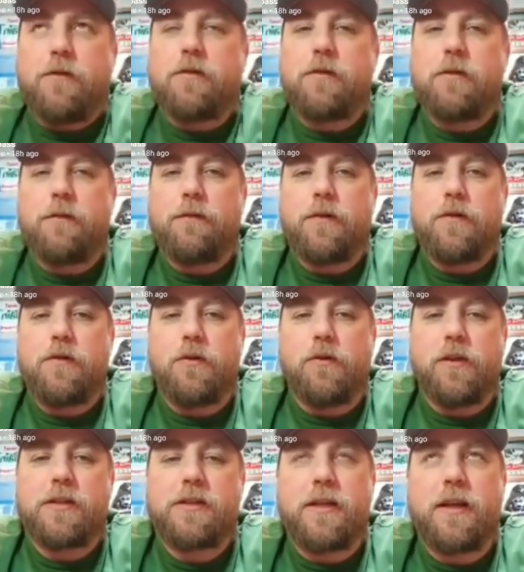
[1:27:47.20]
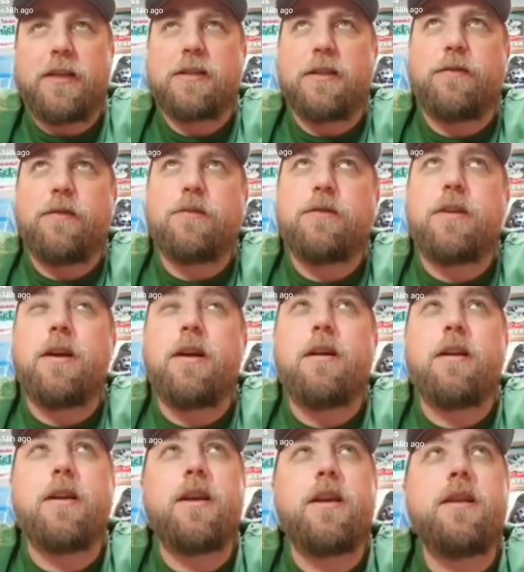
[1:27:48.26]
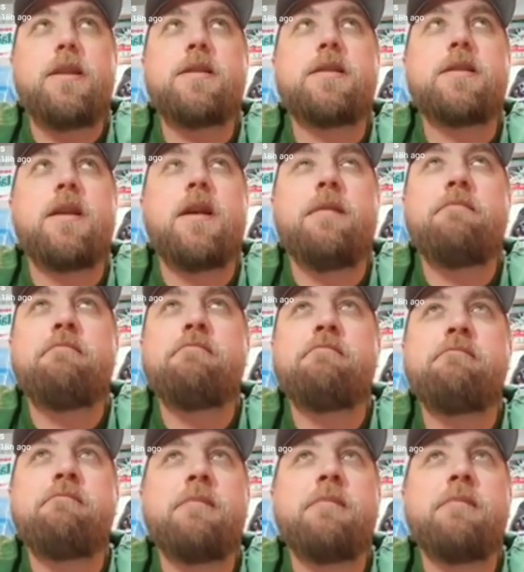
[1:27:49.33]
A few hula sticks, a few TRDs.